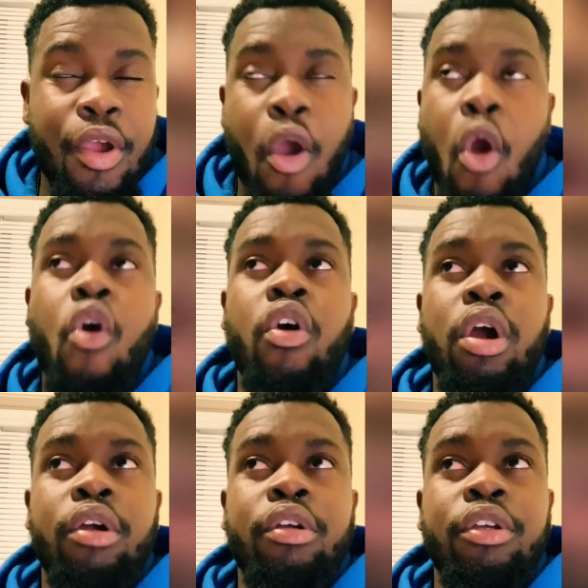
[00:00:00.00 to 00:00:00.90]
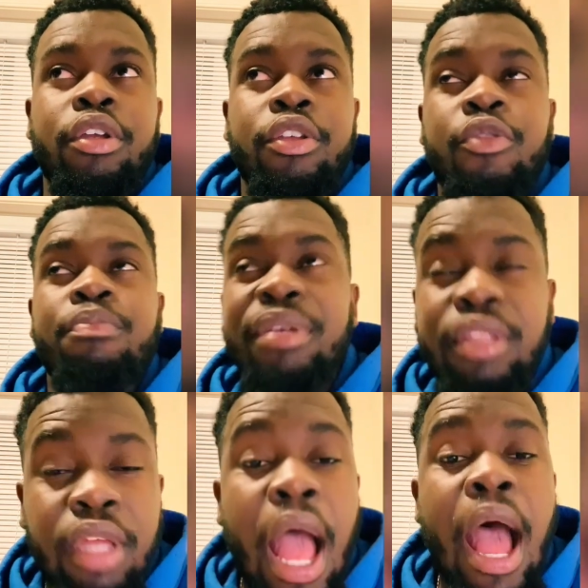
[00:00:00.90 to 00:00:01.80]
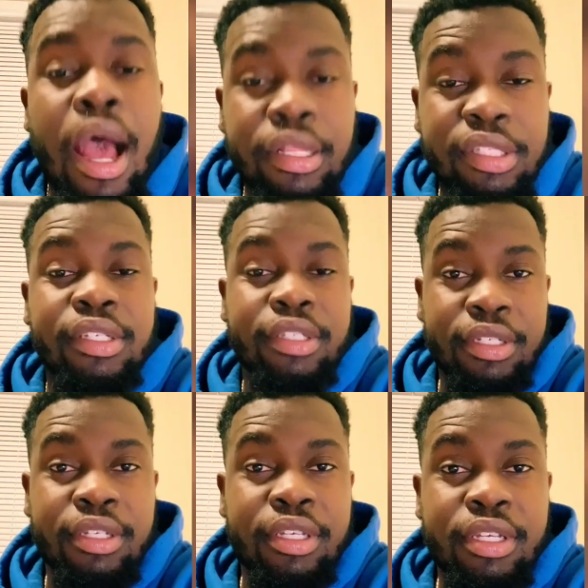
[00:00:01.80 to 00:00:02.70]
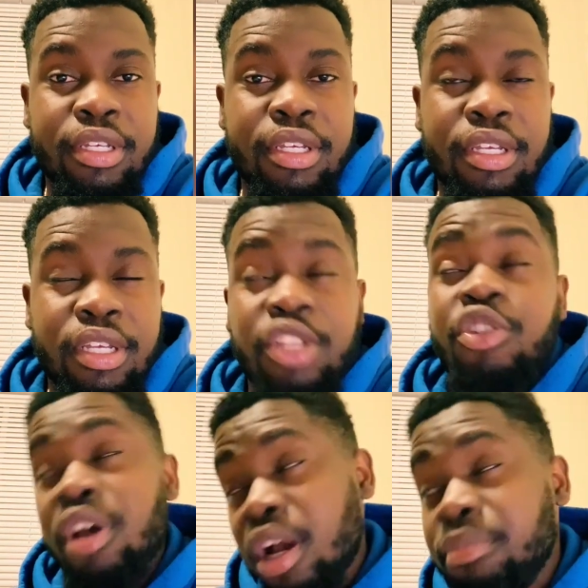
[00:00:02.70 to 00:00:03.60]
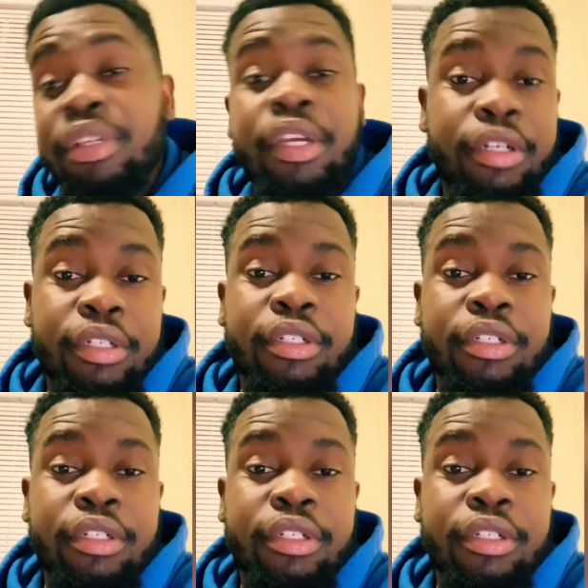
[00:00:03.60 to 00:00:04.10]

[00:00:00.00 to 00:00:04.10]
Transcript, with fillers: or you beat the odds and you up there.